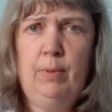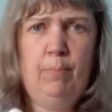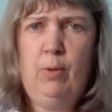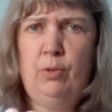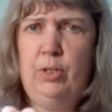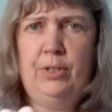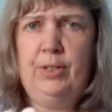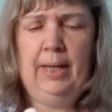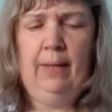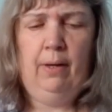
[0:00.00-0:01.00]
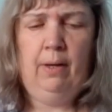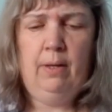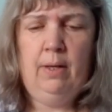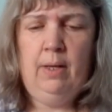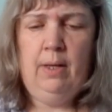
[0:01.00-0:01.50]
bonded together,
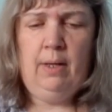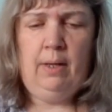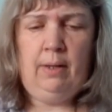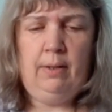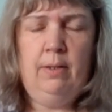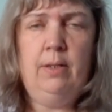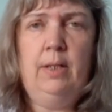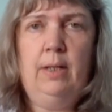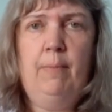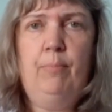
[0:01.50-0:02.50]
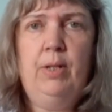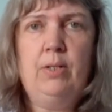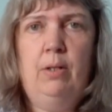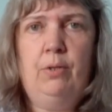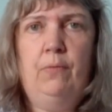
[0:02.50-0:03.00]
and it brings
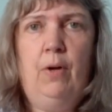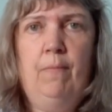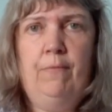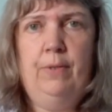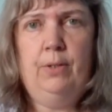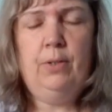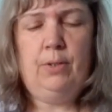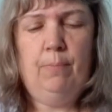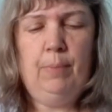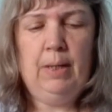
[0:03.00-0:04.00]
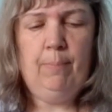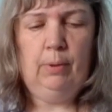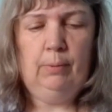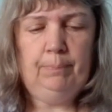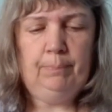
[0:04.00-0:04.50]
a lot of comfort to some
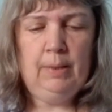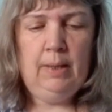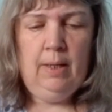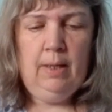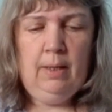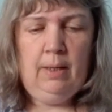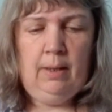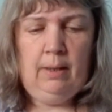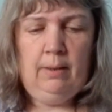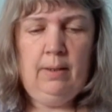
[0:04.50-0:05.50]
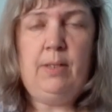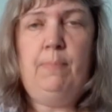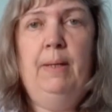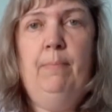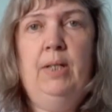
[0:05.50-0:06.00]
people. That's
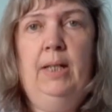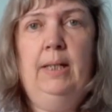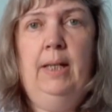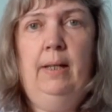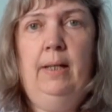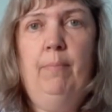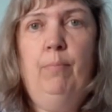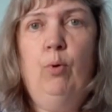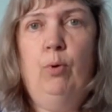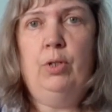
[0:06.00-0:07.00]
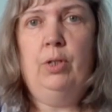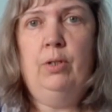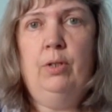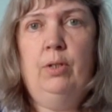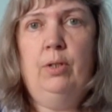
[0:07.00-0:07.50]
been particularly
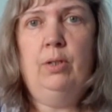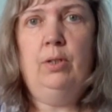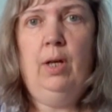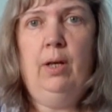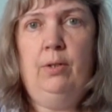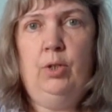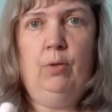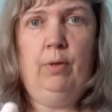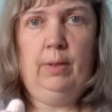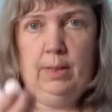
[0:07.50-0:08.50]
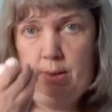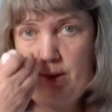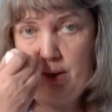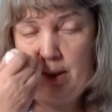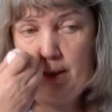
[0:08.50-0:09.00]
important during
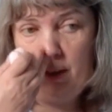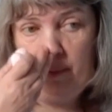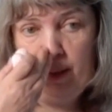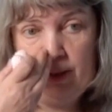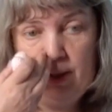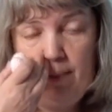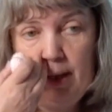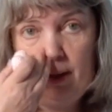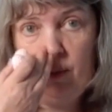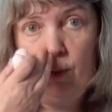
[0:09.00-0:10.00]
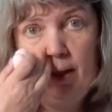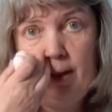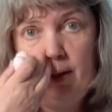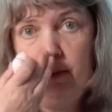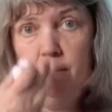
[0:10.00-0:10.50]
this pandemic,
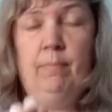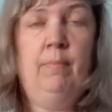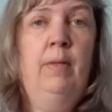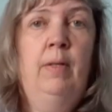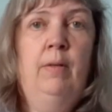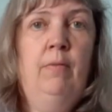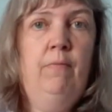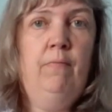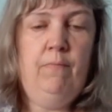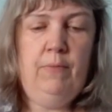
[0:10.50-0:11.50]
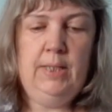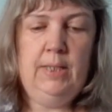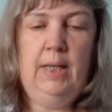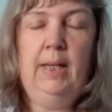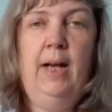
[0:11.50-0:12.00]
when
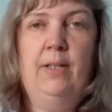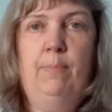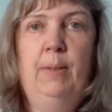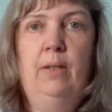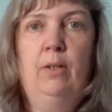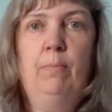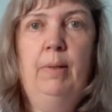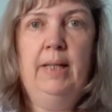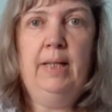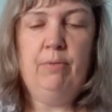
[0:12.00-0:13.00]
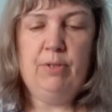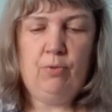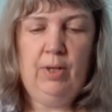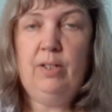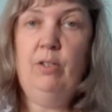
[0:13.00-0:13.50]
visiting has been completely
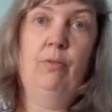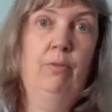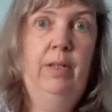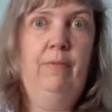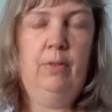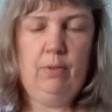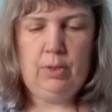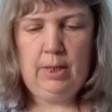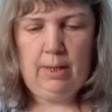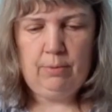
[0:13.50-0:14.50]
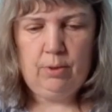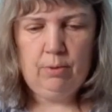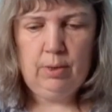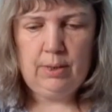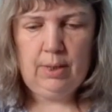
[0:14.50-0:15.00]
restricted or even not allowed at
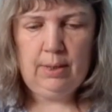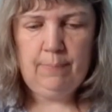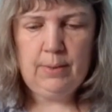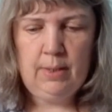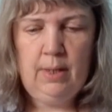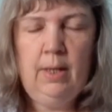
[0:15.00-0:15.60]
all at times.